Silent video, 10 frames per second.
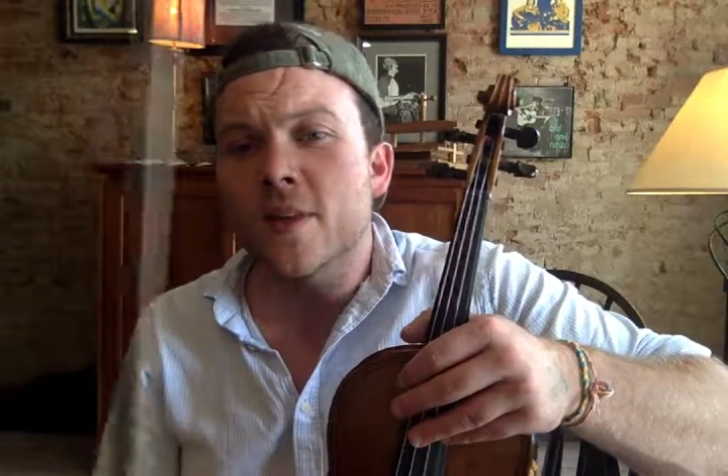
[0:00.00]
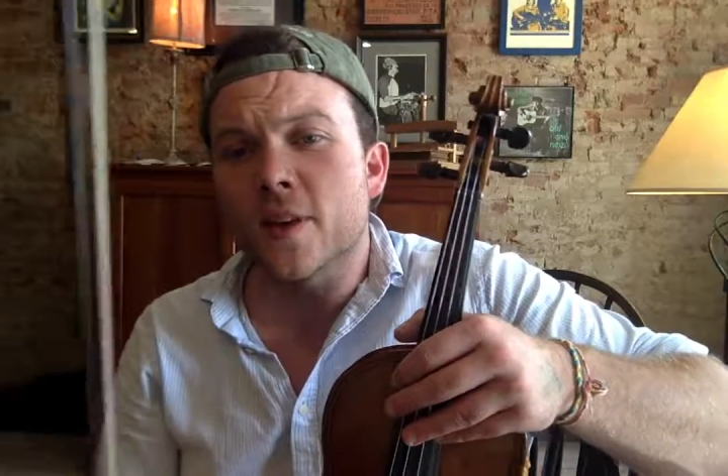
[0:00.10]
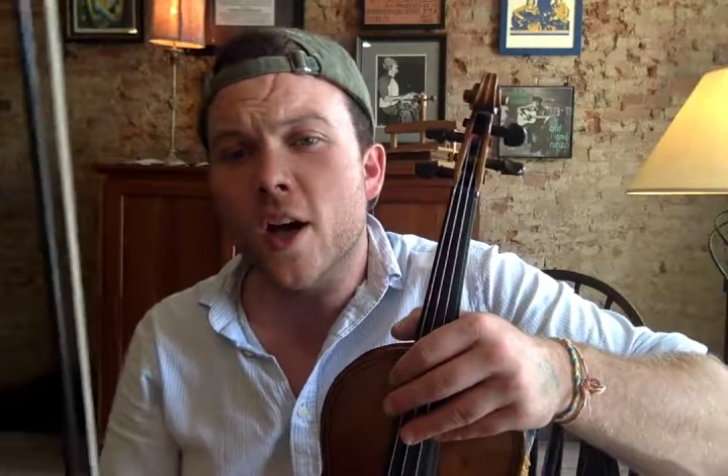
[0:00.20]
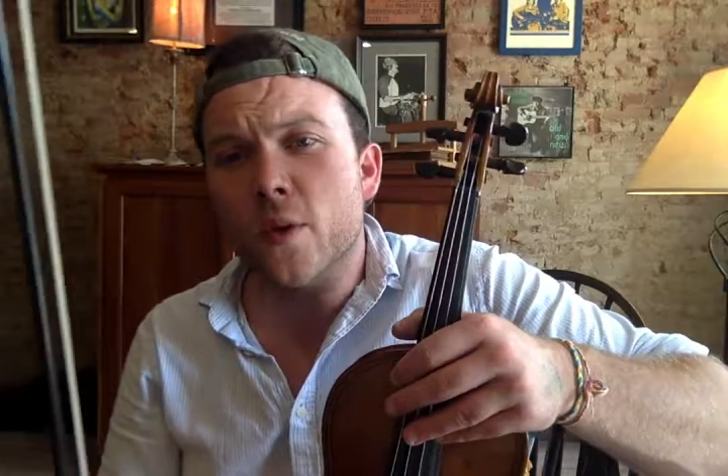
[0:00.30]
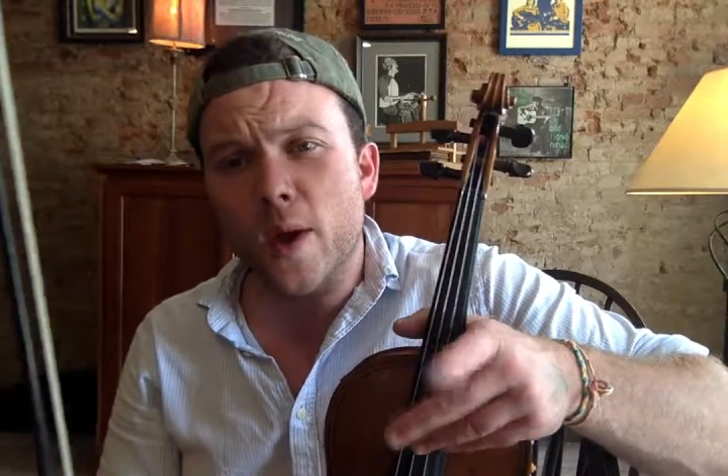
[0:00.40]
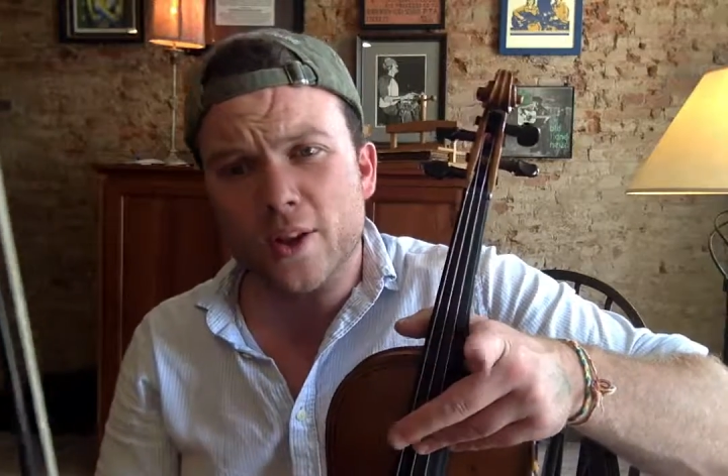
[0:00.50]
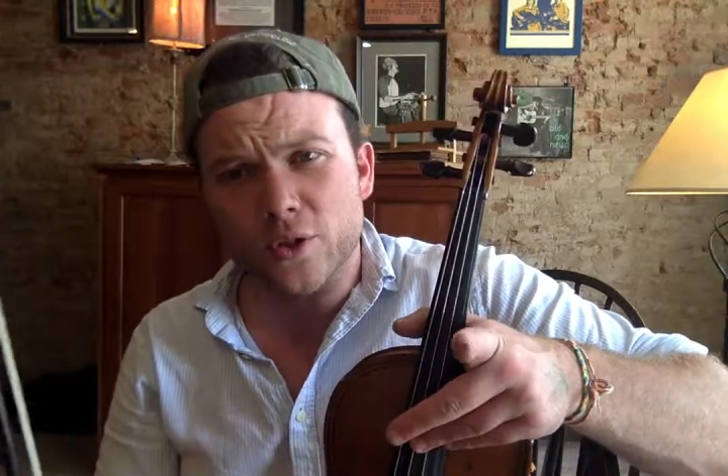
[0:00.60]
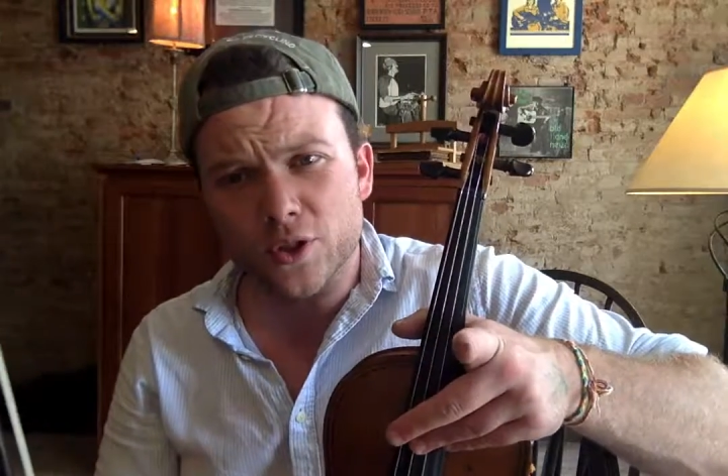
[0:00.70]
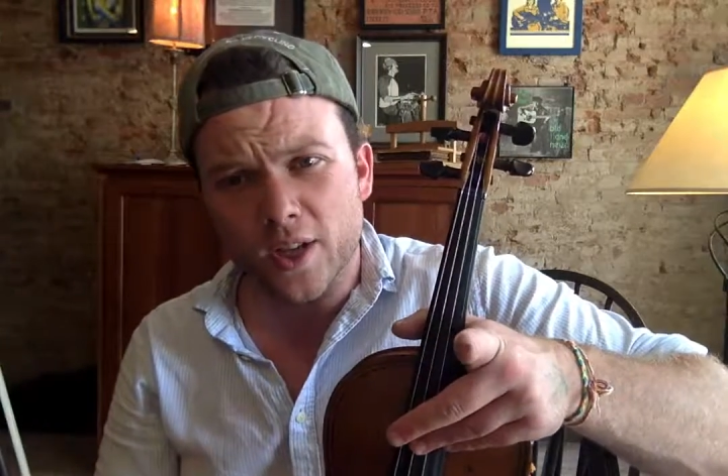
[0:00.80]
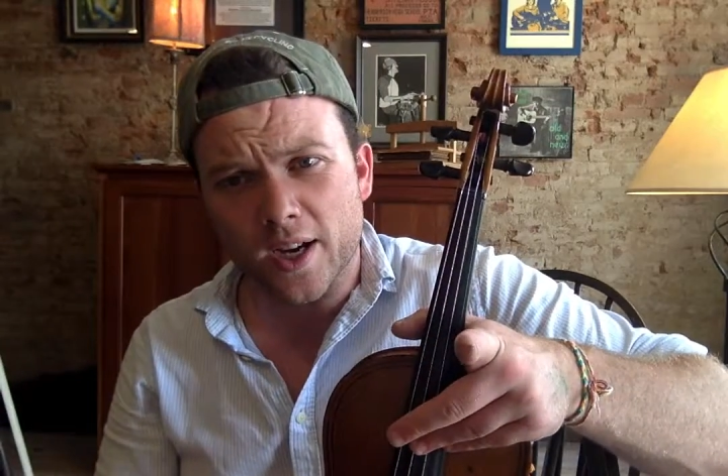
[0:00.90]
The other
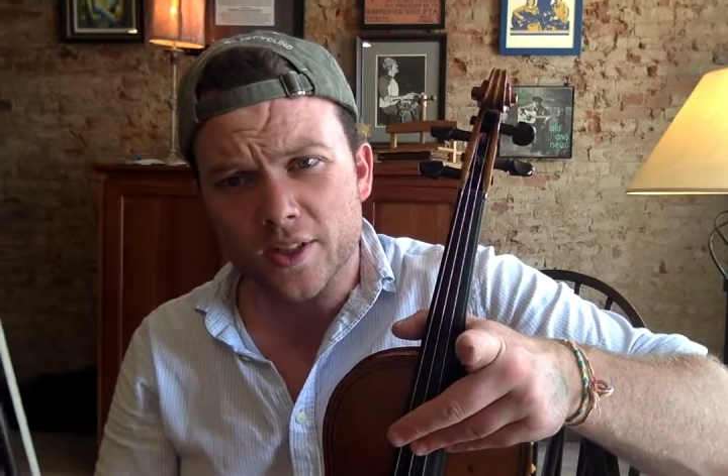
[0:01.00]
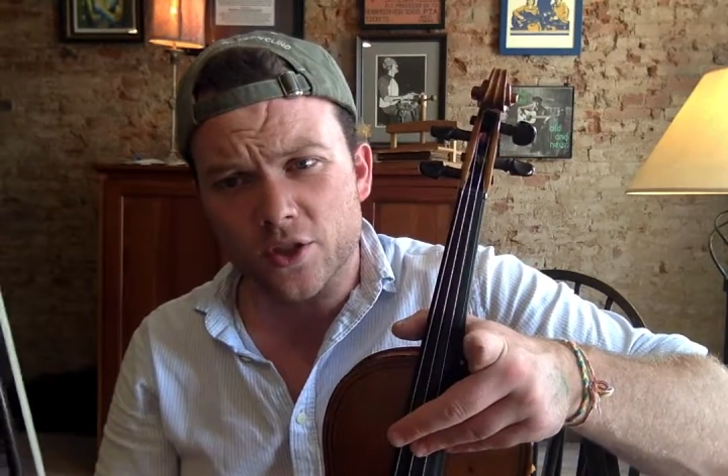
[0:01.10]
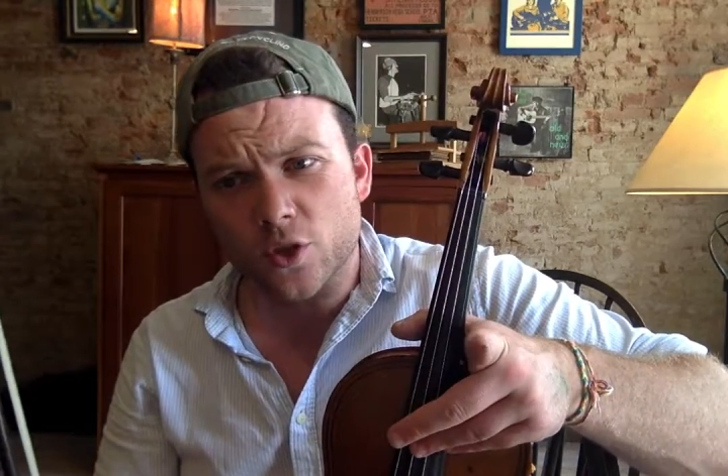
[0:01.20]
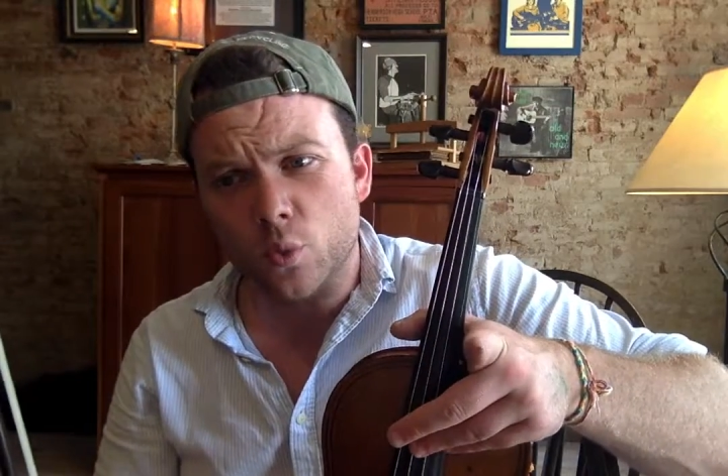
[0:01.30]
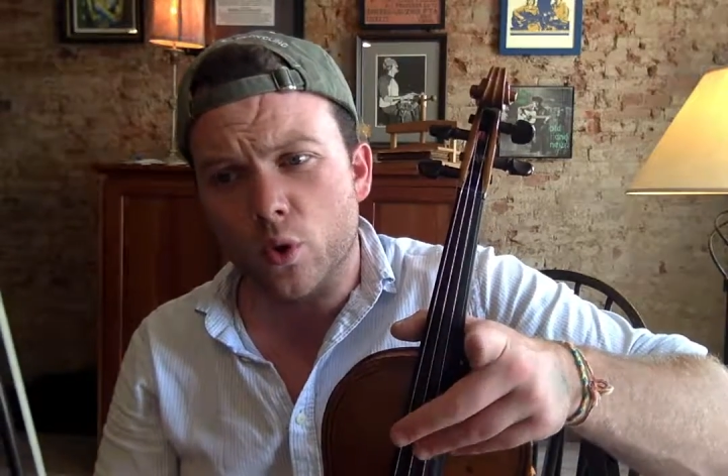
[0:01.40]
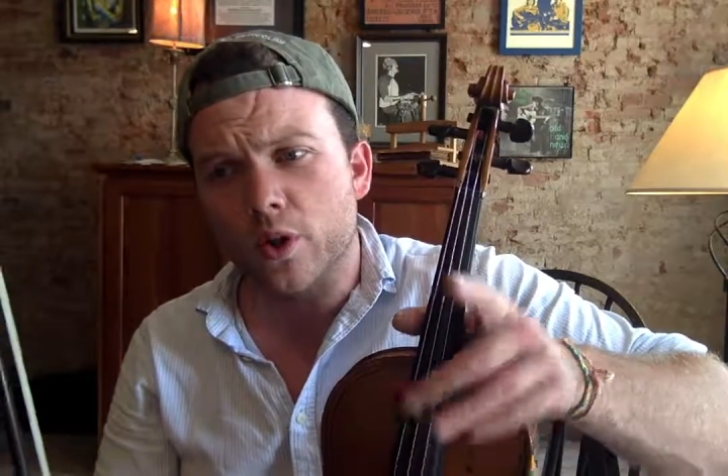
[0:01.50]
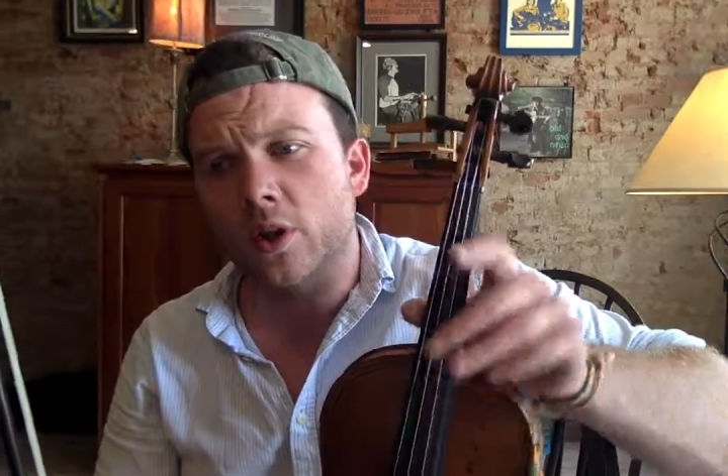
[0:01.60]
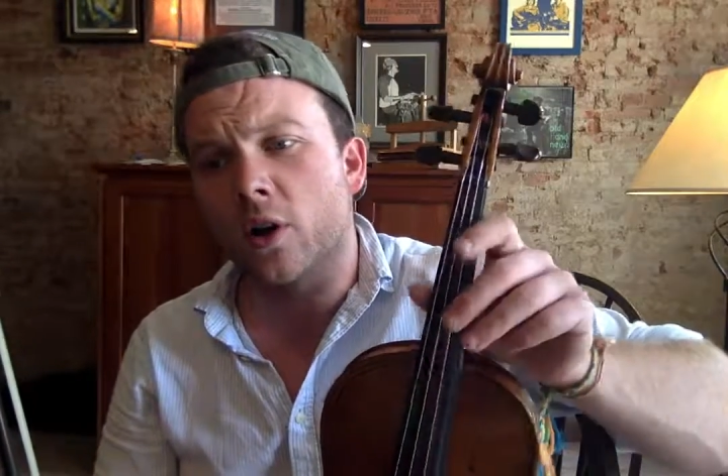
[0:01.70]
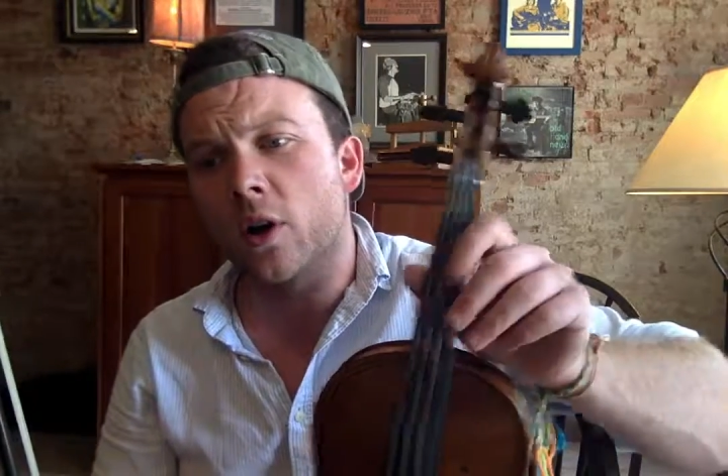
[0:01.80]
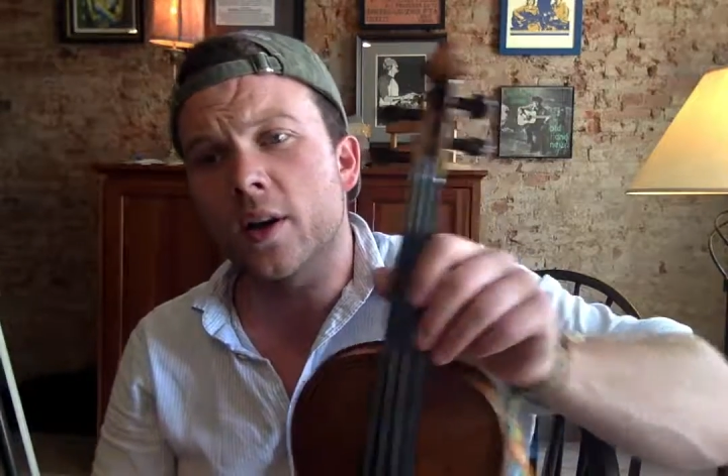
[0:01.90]
exercise that you're working
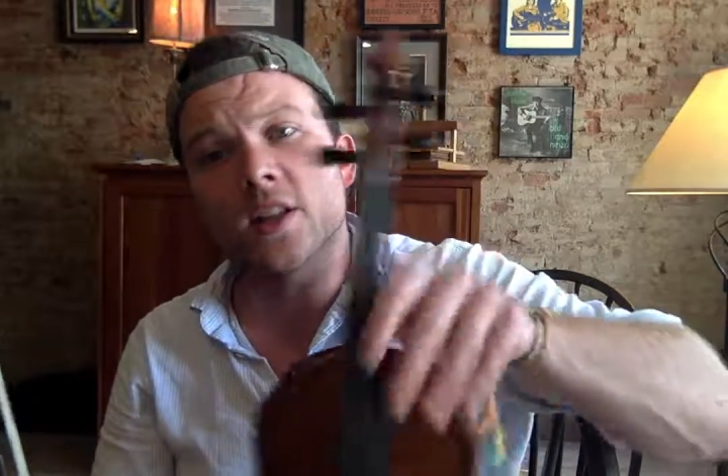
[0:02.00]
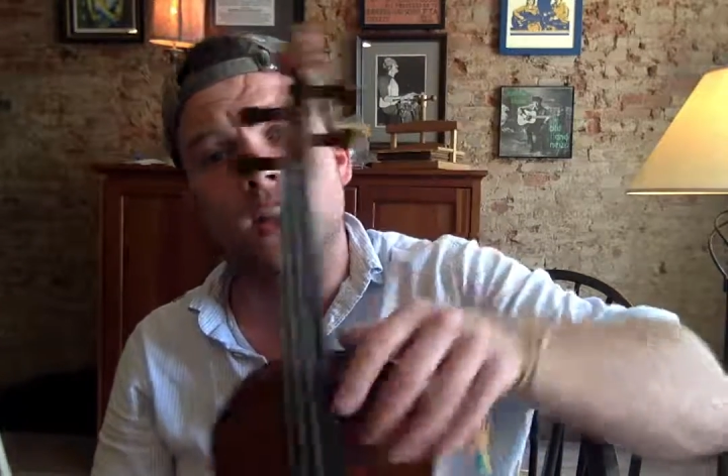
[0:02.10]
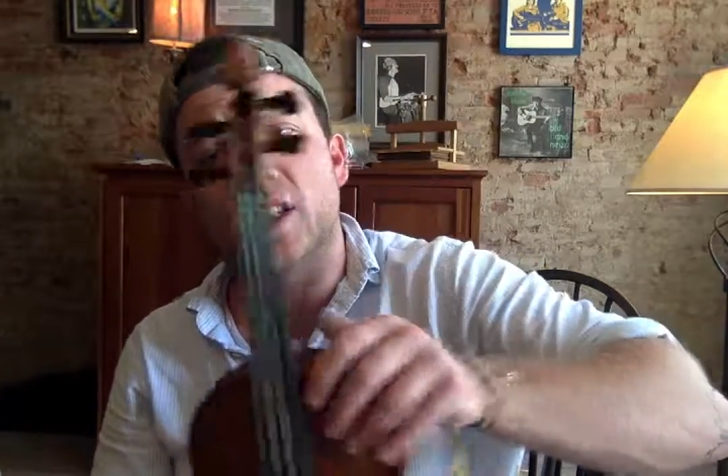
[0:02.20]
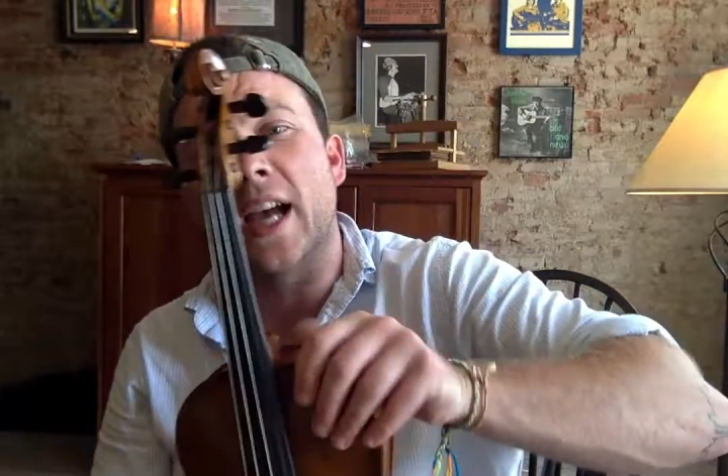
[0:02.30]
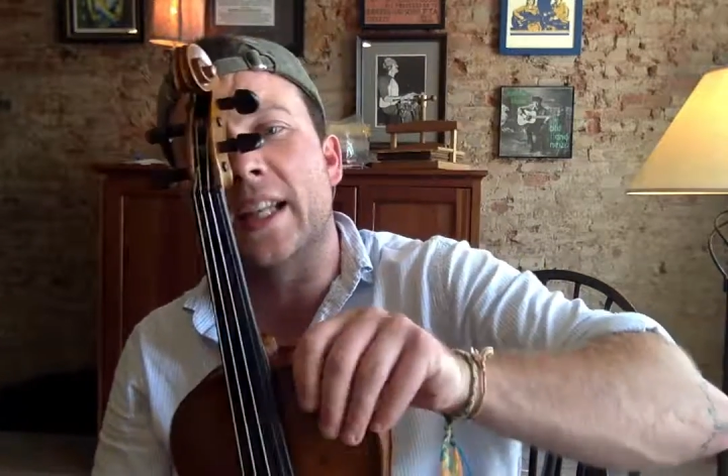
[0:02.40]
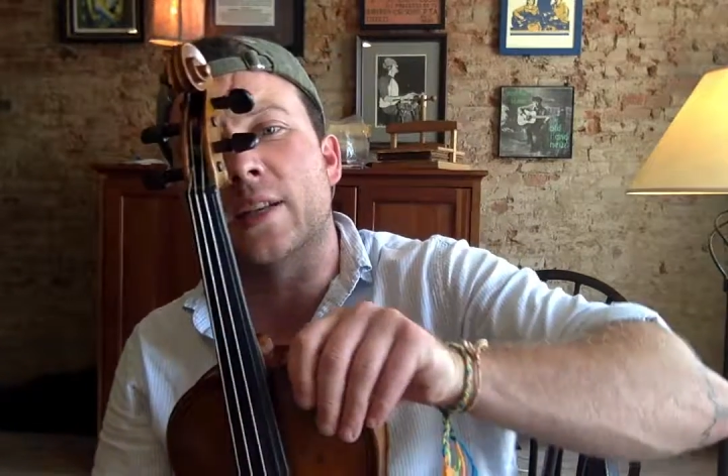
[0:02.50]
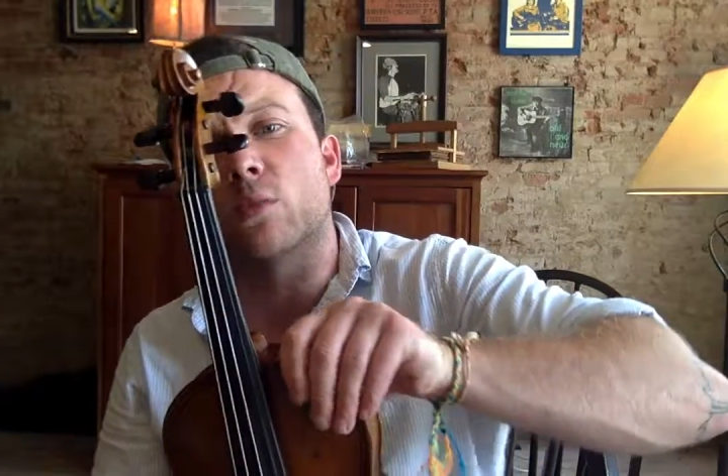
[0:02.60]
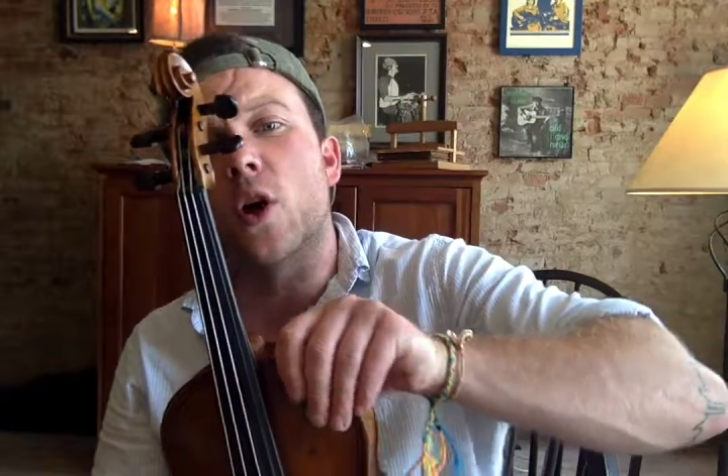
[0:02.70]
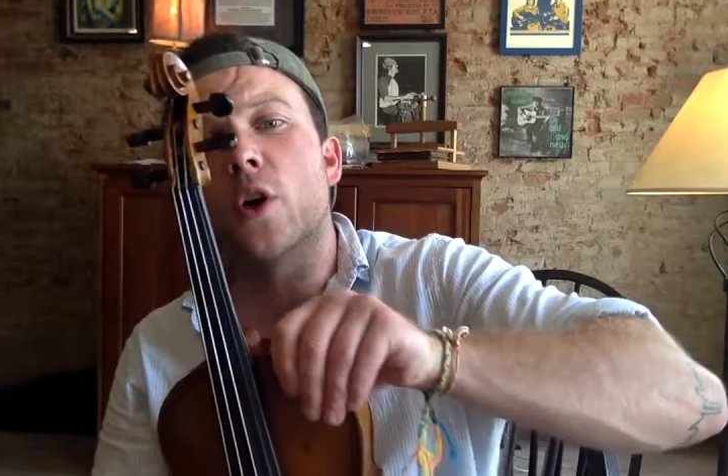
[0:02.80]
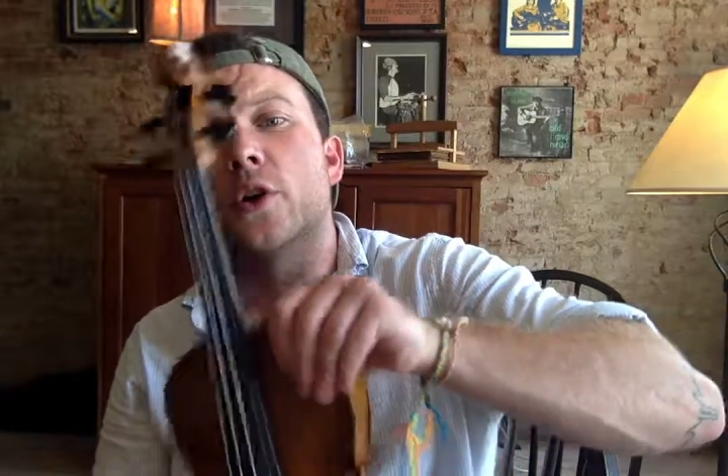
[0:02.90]
on is in lightly row.